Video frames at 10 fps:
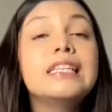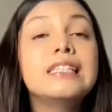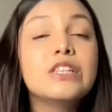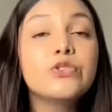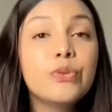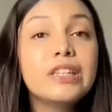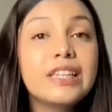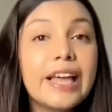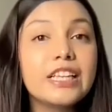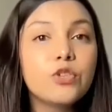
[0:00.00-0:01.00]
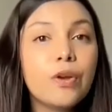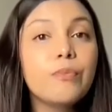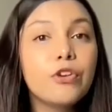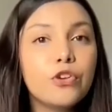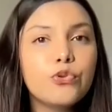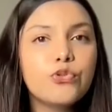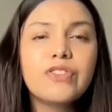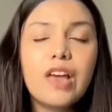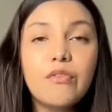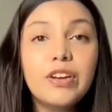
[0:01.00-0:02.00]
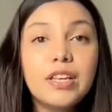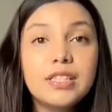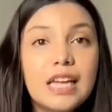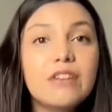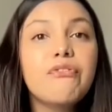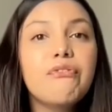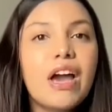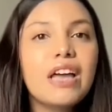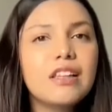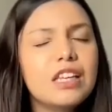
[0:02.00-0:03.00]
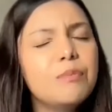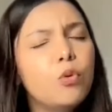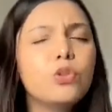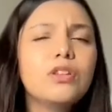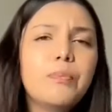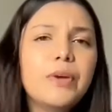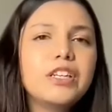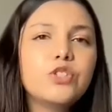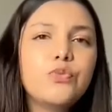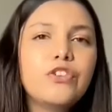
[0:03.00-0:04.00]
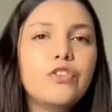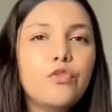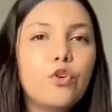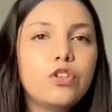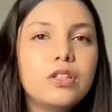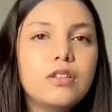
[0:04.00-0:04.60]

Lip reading: Sanskrit texts were produced as evidence, and finally, both the patents were revoked.